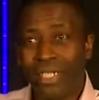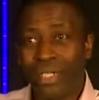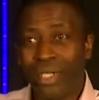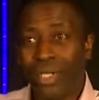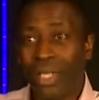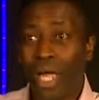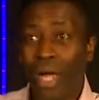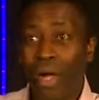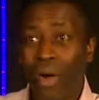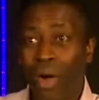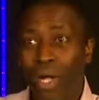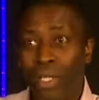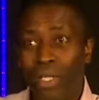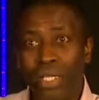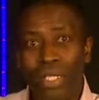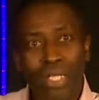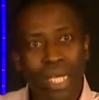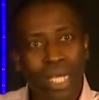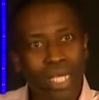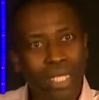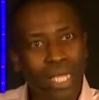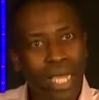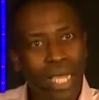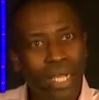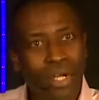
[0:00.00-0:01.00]
So that on the
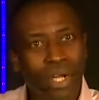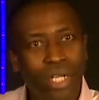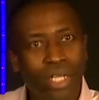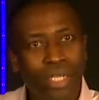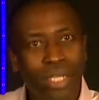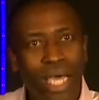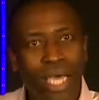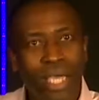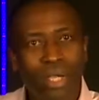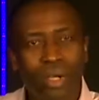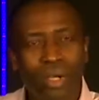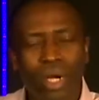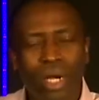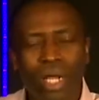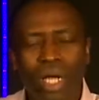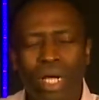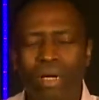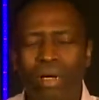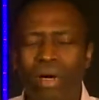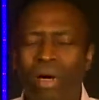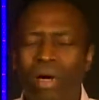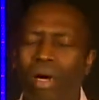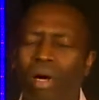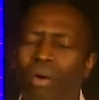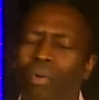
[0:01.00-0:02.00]
day they are not there, you're
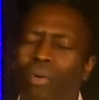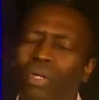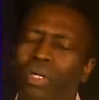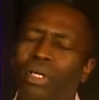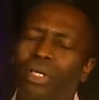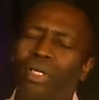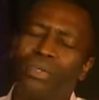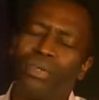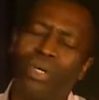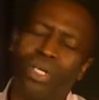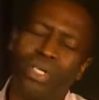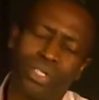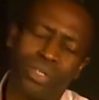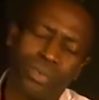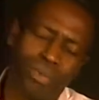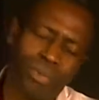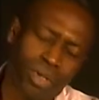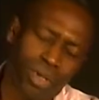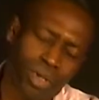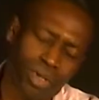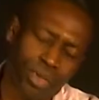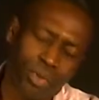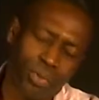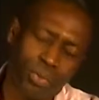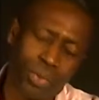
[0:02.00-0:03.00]
like, oh, what a great
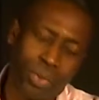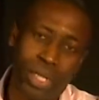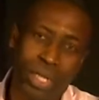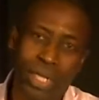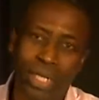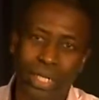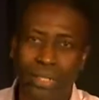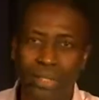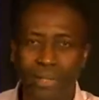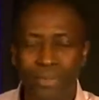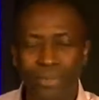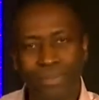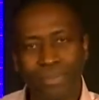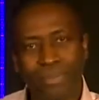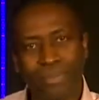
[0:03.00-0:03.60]
small group we had.